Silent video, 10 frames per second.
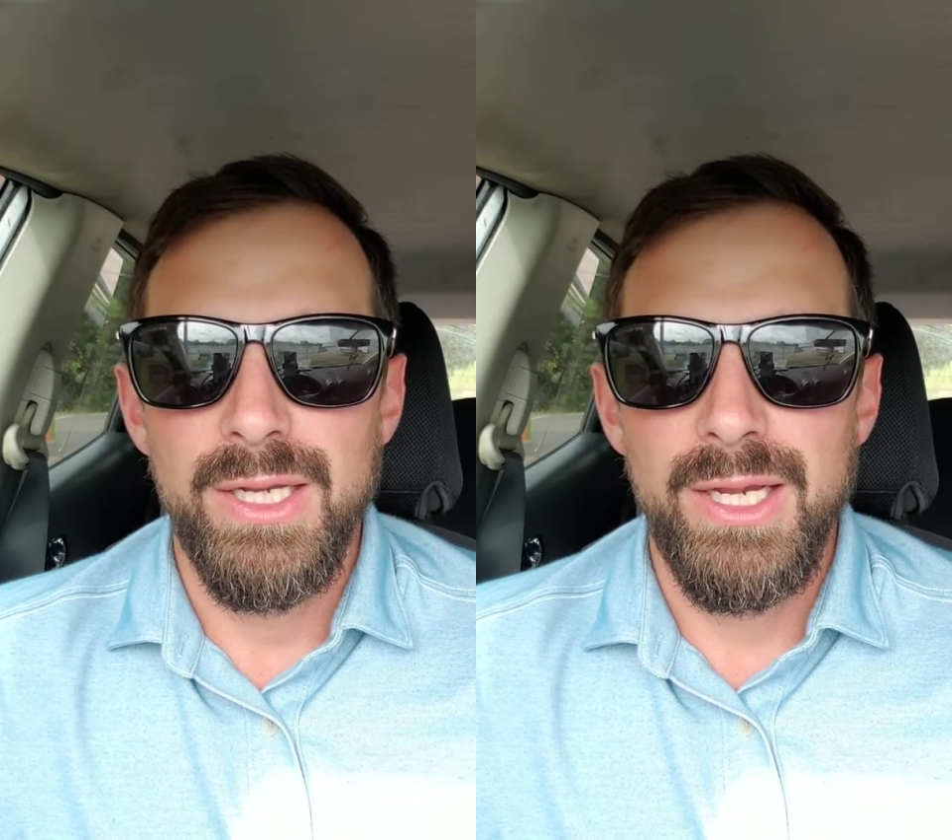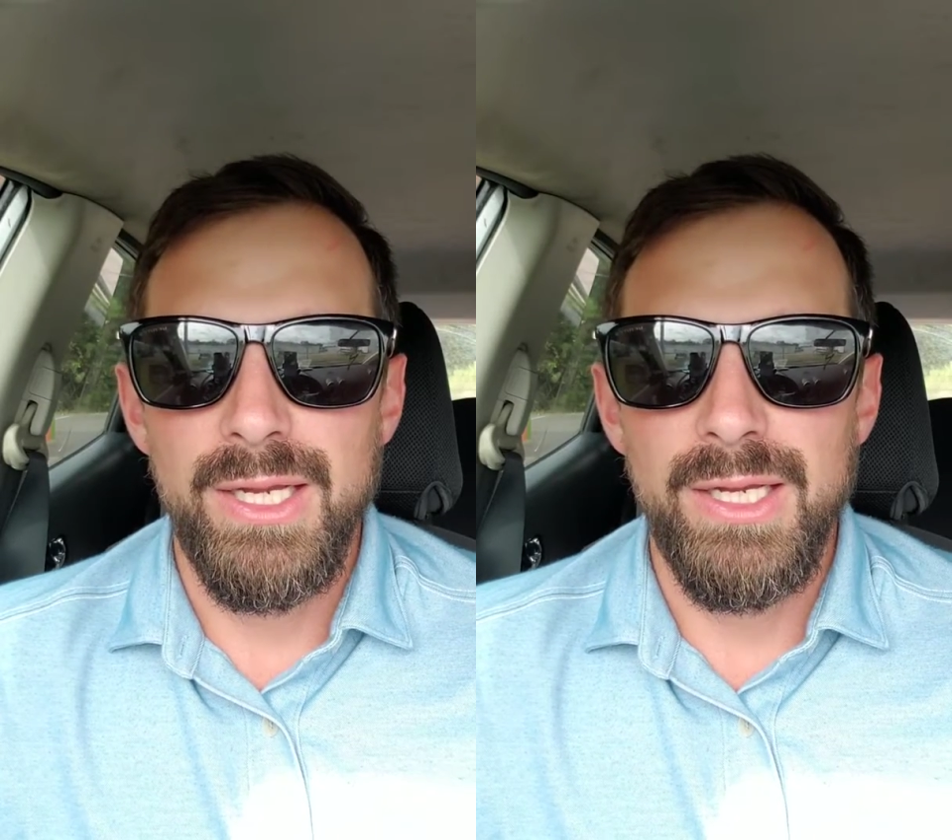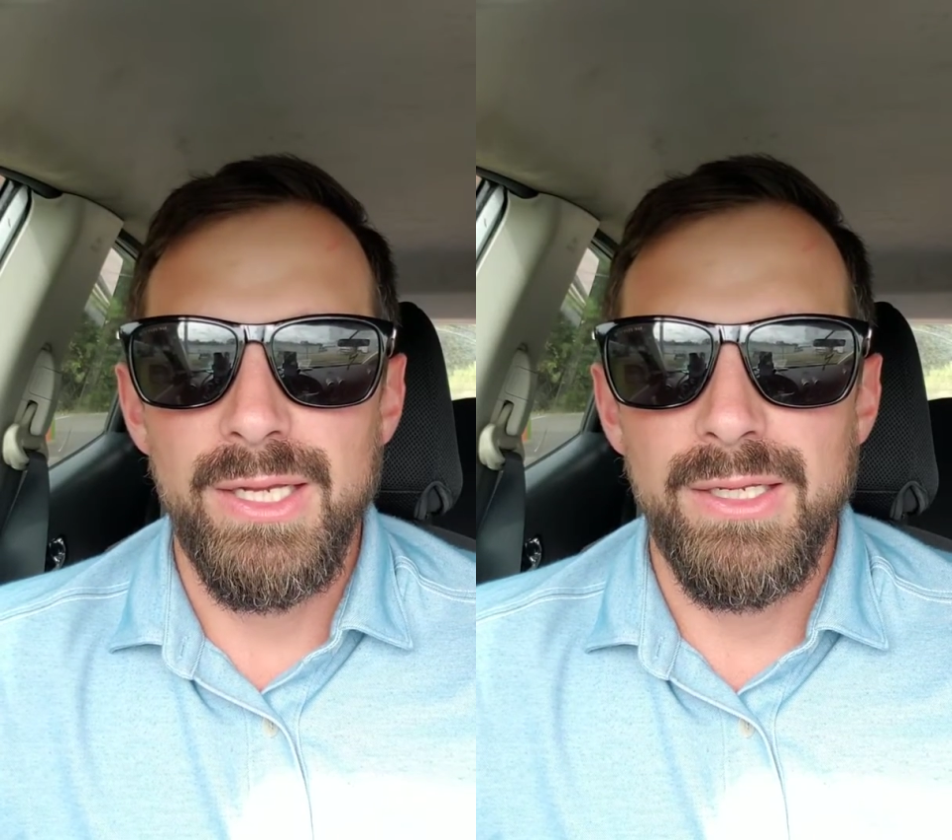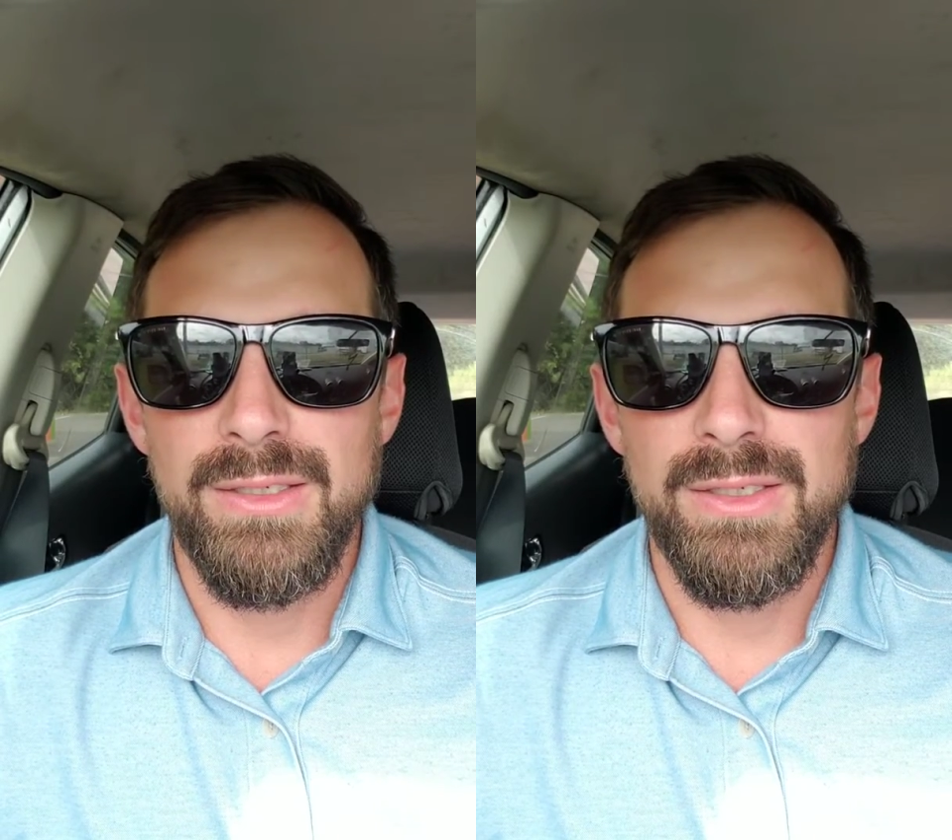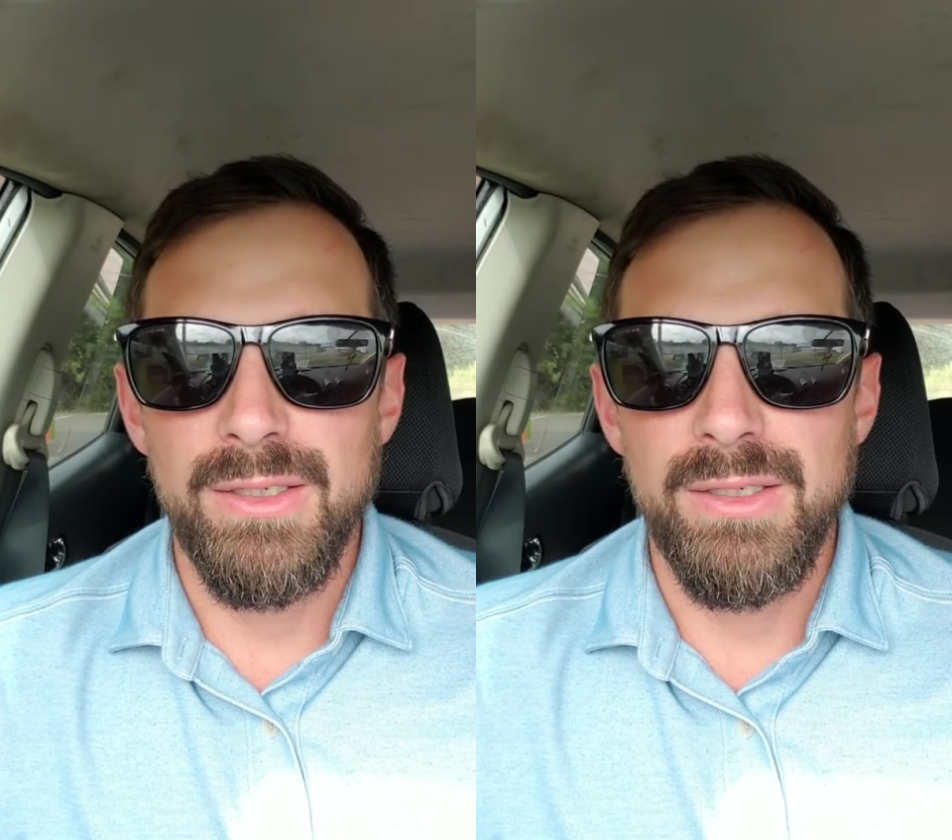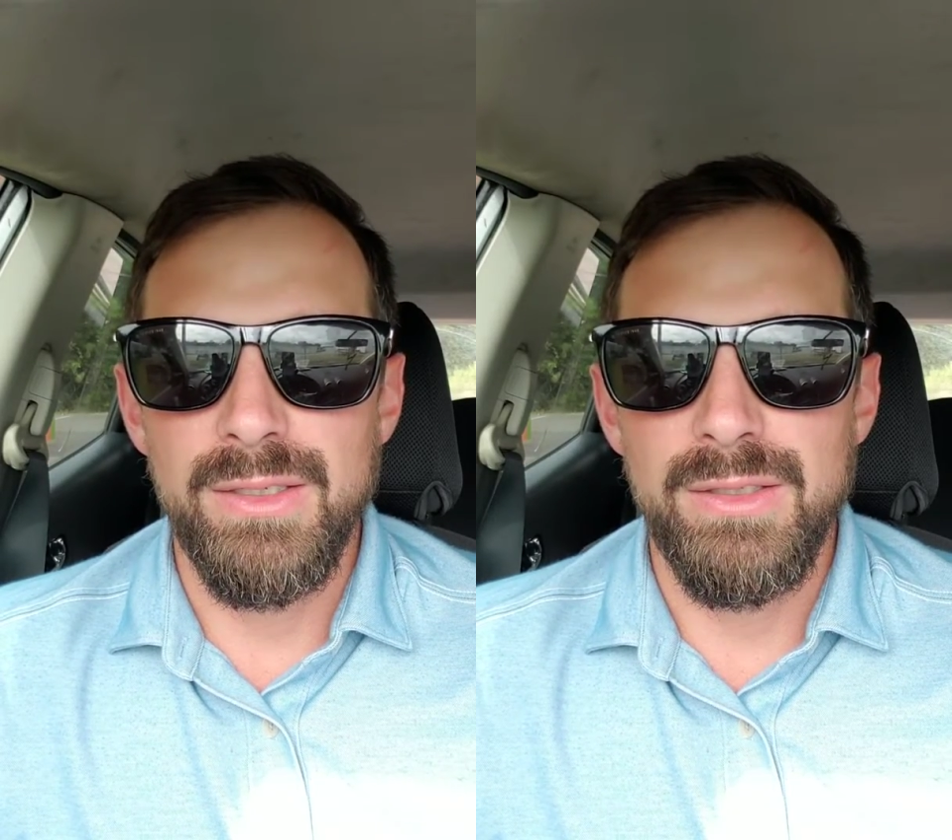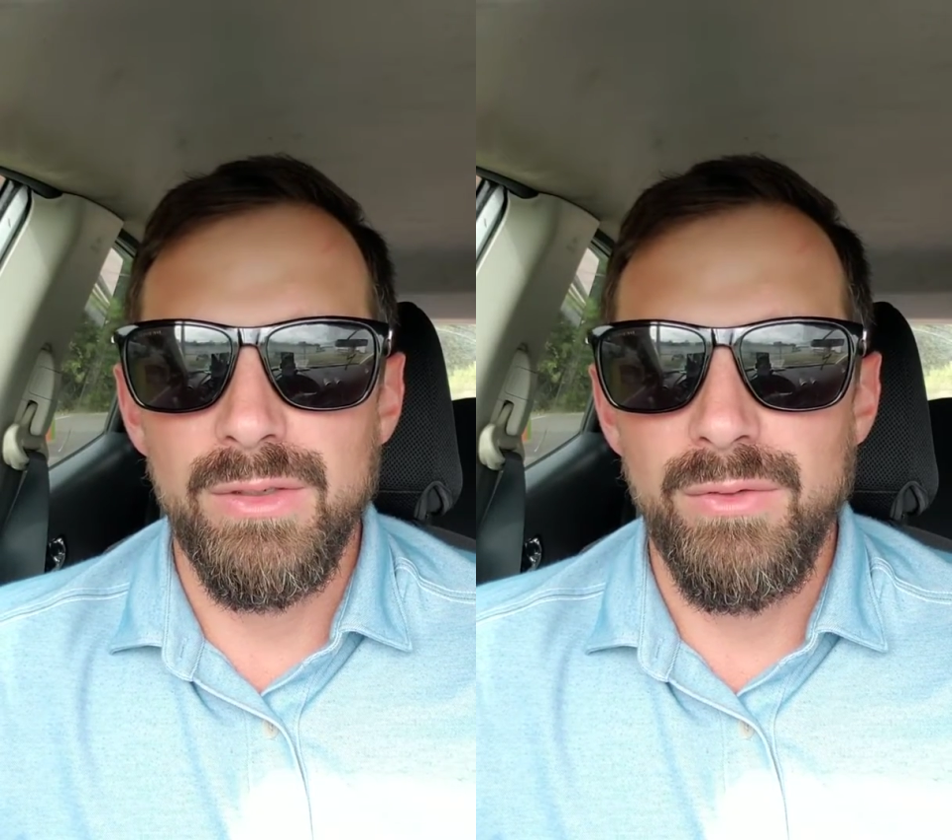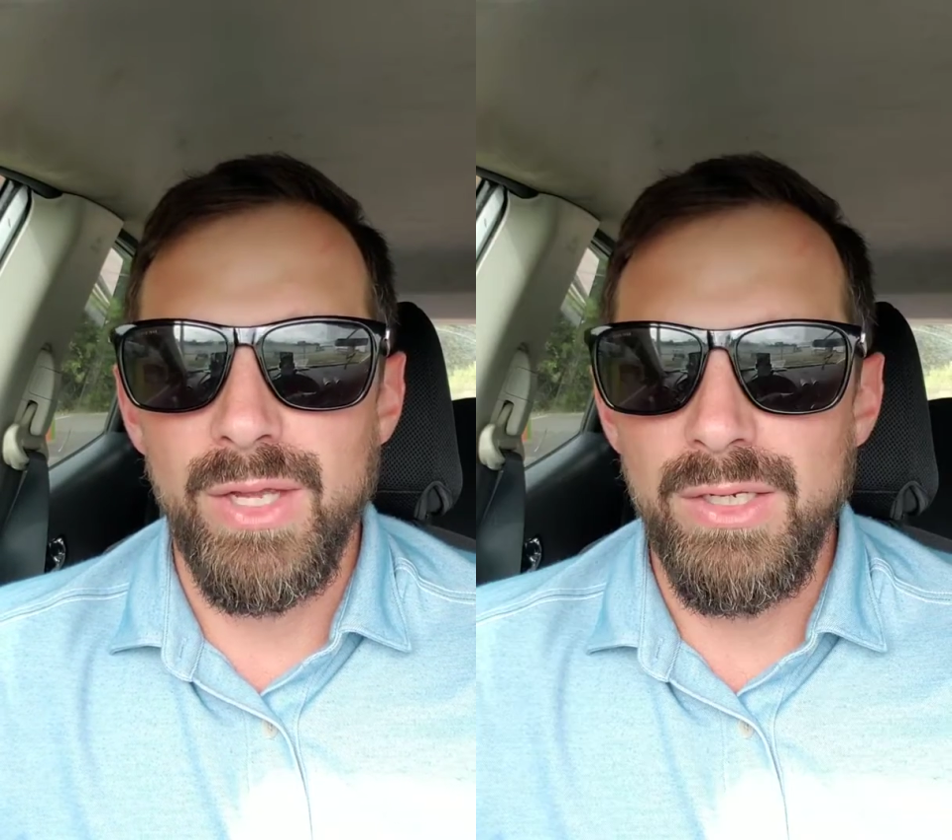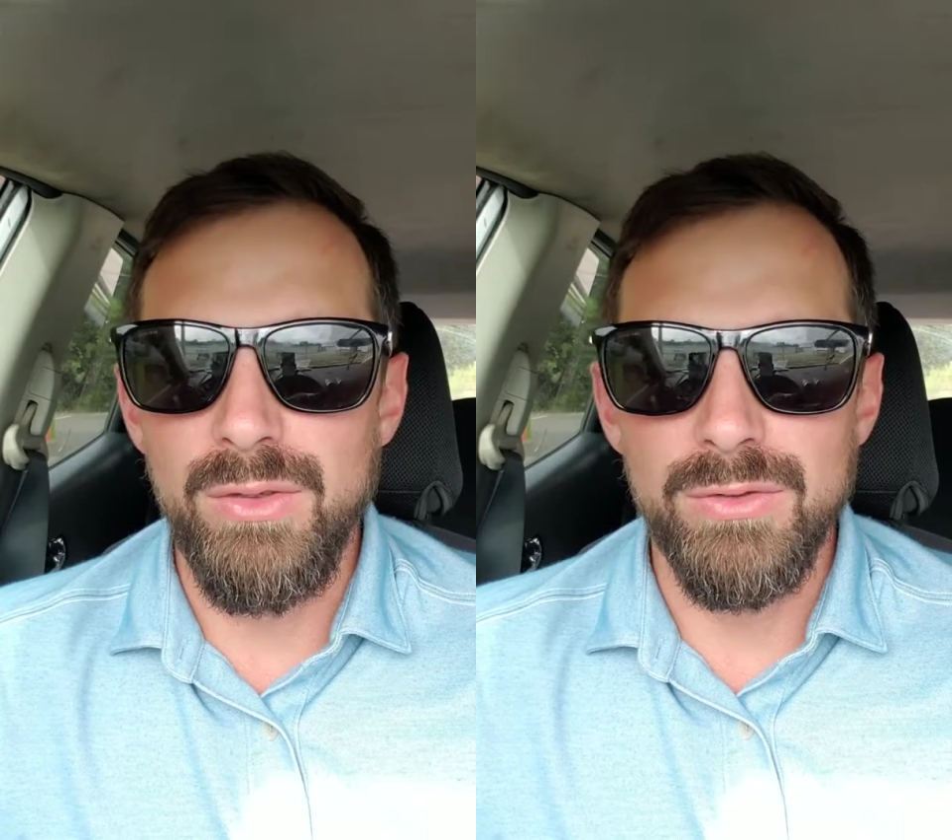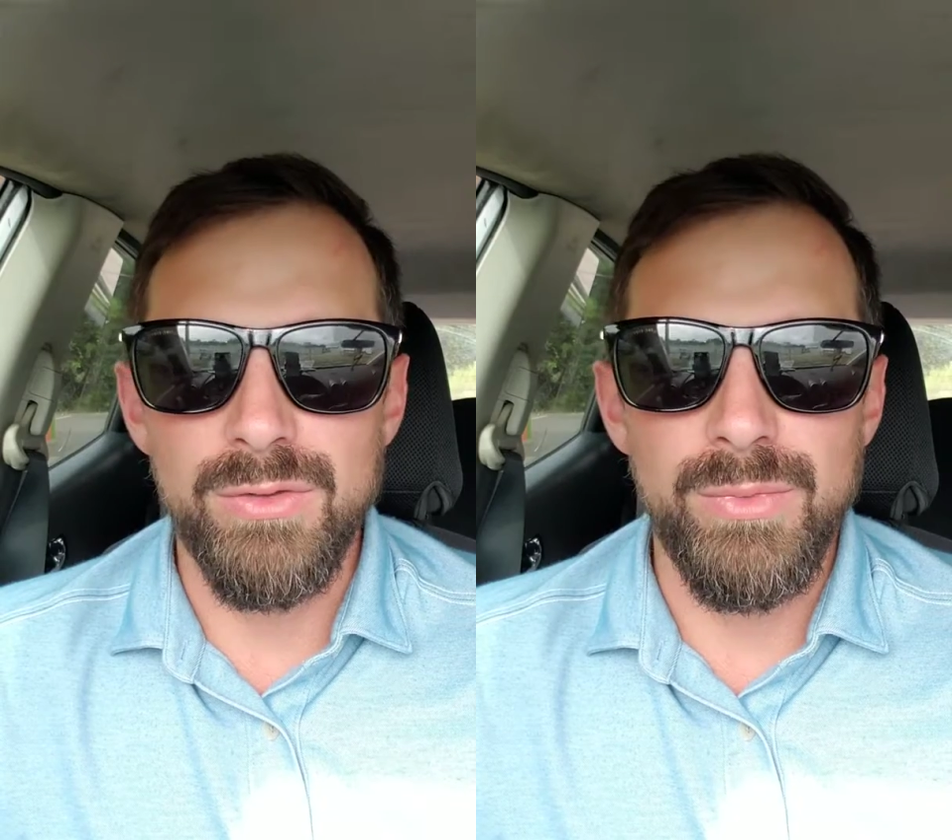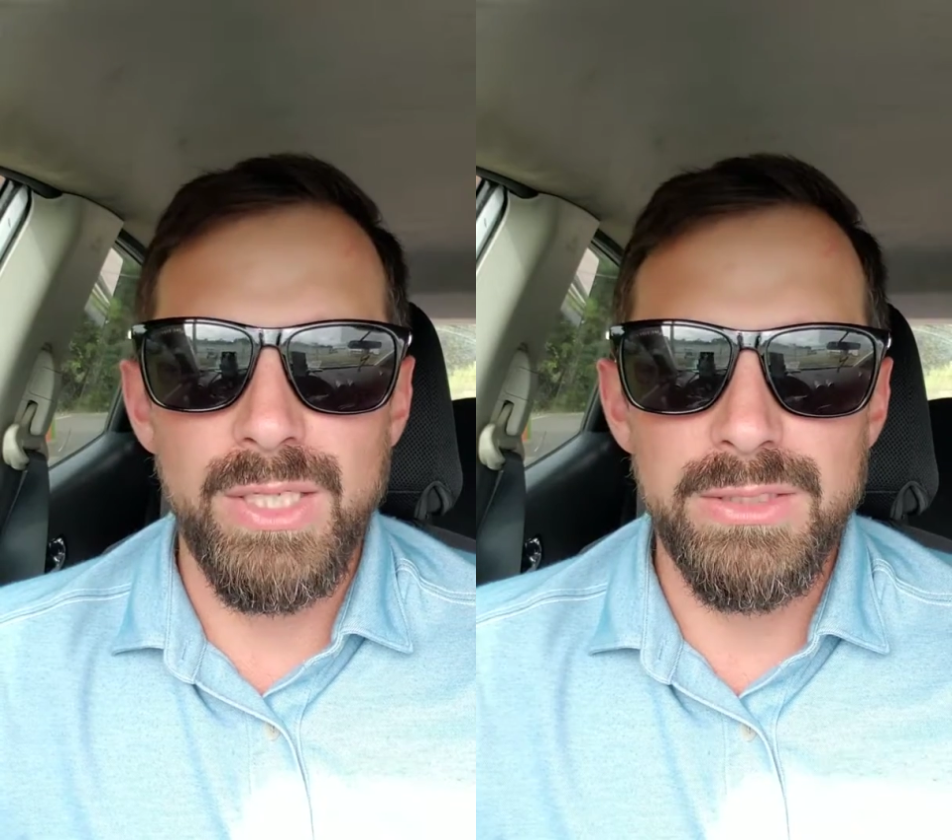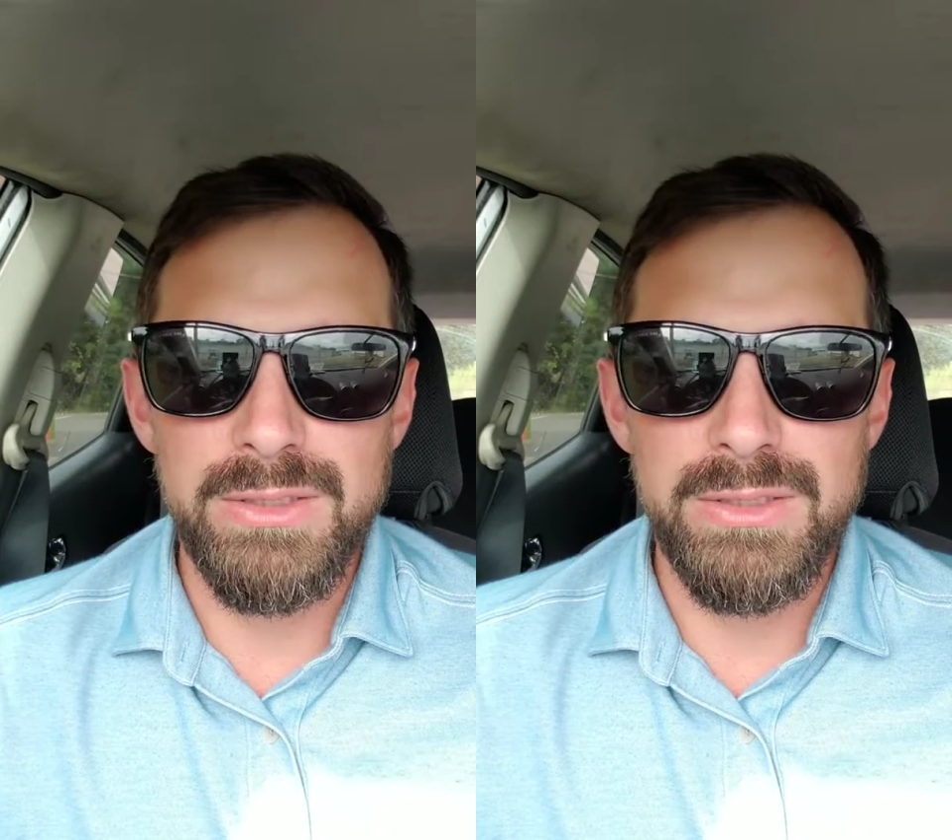And, they do some things